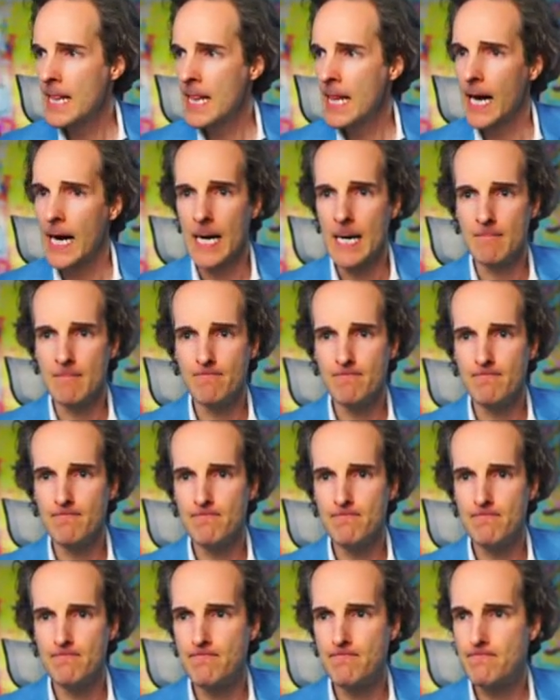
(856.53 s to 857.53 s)
um,
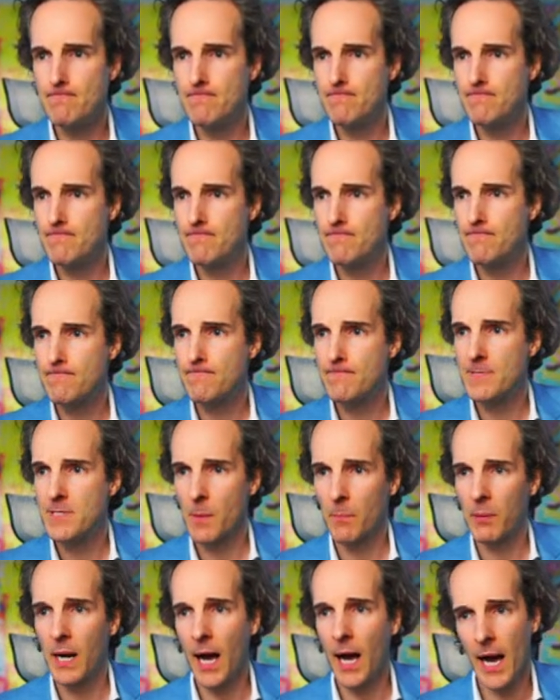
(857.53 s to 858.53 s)

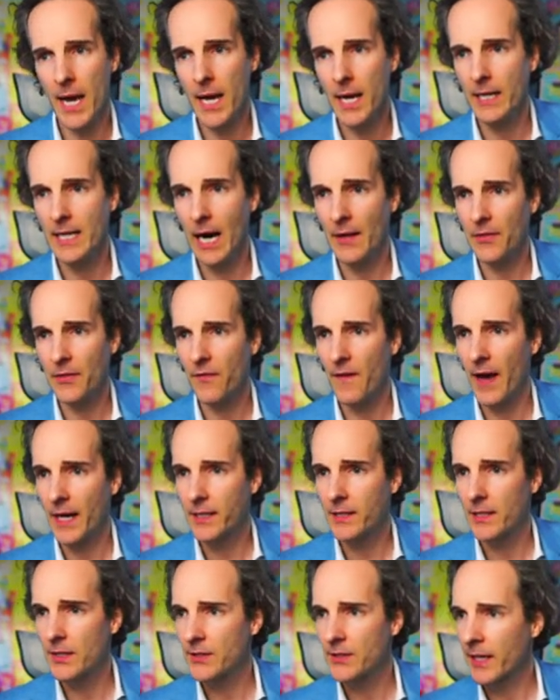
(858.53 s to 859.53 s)
supply and other
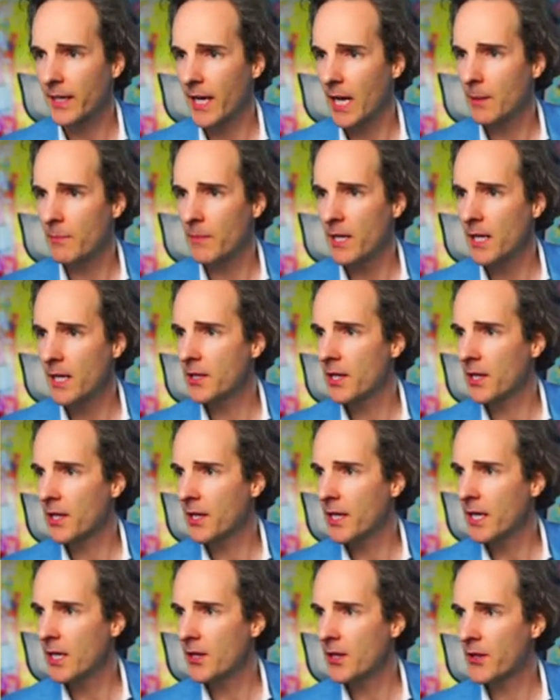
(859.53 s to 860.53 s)
factors, again, being the
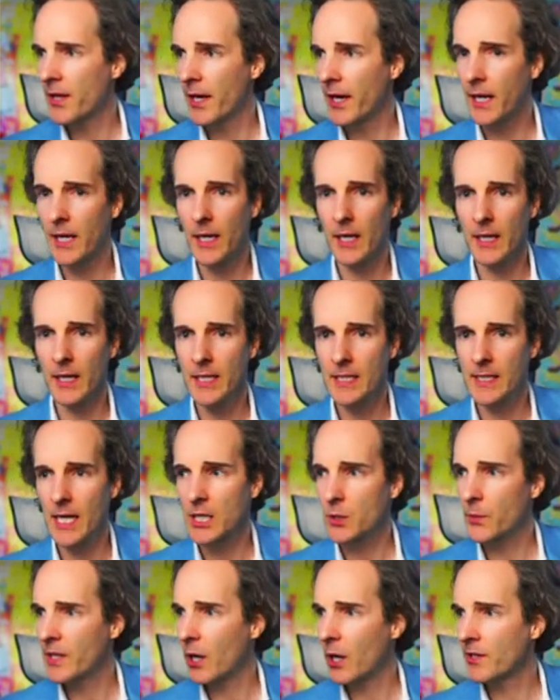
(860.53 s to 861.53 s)
key thing. He
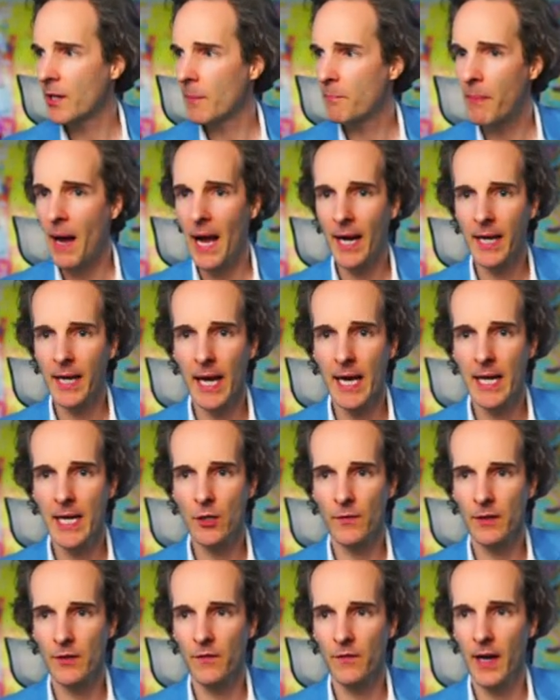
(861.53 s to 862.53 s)
says we're on the back end
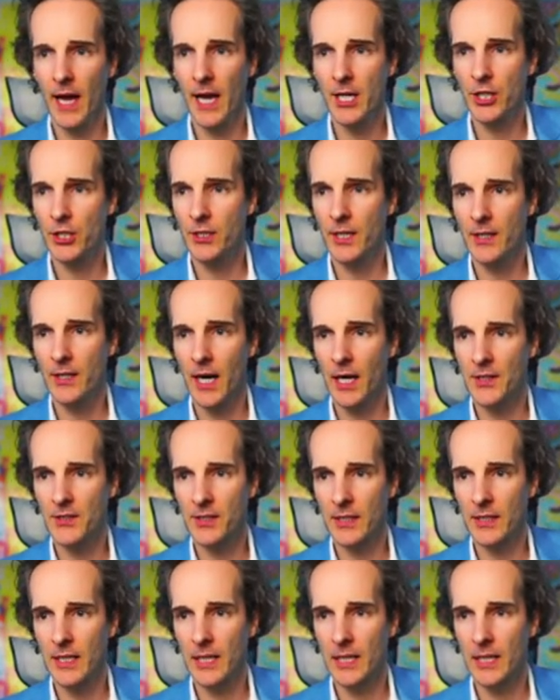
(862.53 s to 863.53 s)
of inflation, and that's
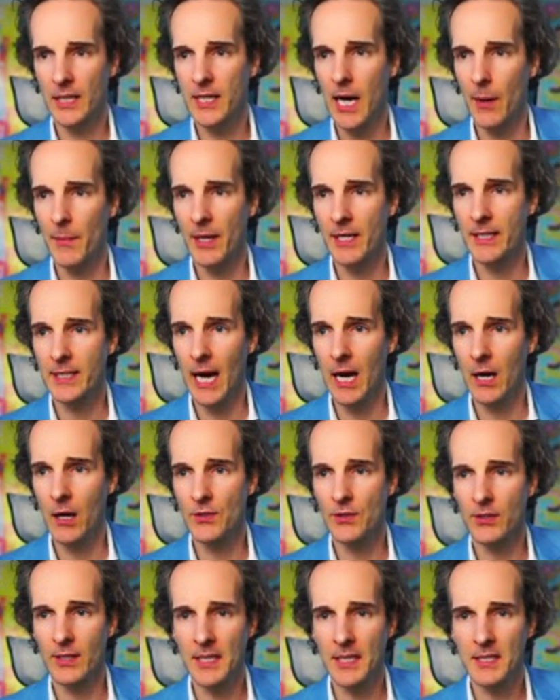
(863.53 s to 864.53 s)
that it's coming down.
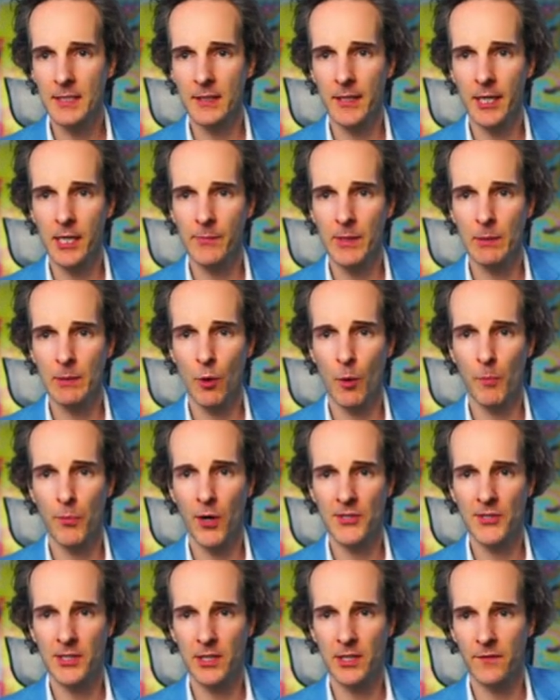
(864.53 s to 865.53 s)
So that's a little bit more
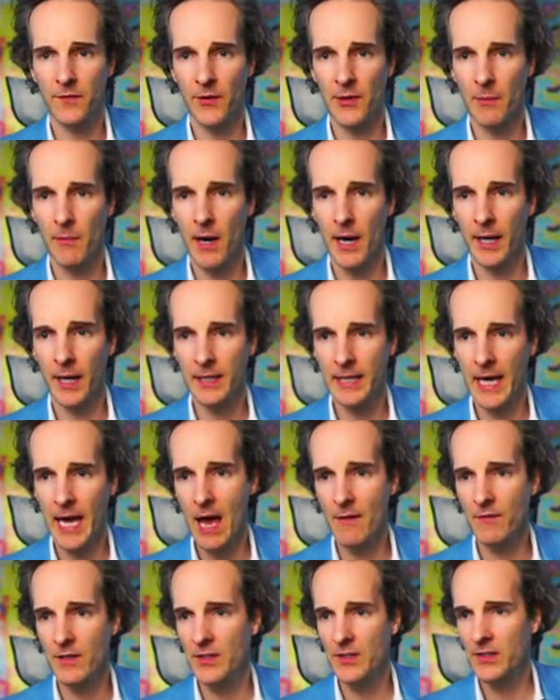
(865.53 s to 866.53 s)
positive for the market.
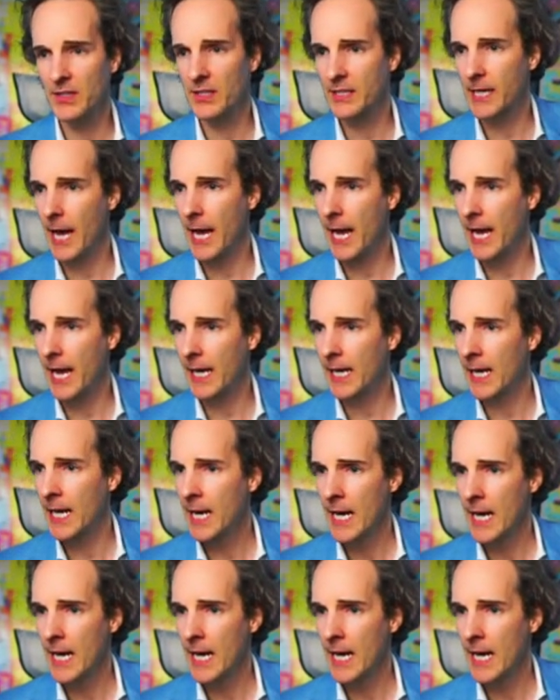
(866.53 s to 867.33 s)
Evans saying...